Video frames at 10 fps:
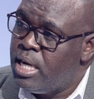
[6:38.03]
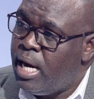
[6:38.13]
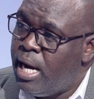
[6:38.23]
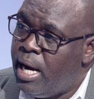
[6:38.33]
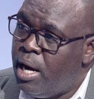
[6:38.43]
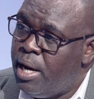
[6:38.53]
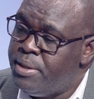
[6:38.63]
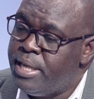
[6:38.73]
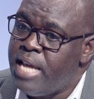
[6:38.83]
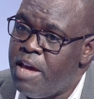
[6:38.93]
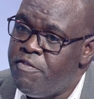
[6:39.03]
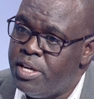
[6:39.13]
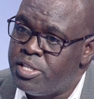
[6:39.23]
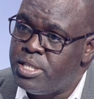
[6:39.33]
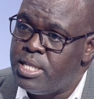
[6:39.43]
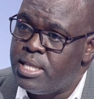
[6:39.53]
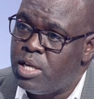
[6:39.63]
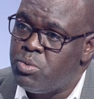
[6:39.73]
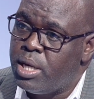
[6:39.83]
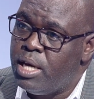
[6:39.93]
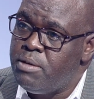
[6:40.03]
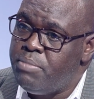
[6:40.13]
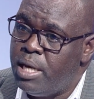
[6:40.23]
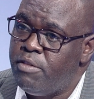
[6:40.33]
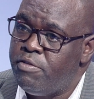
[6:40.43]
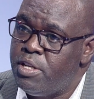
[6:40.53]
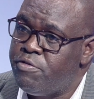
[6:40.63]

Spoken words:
The diversity that we can benefit